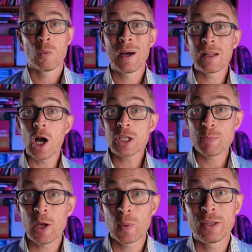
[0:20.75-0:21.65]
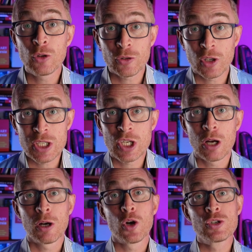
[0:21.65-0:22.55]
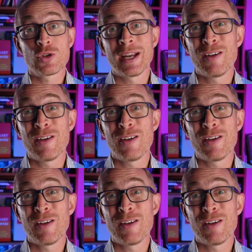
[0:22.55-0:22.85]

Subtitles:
Well, I spoke with Dr. Casara Andre,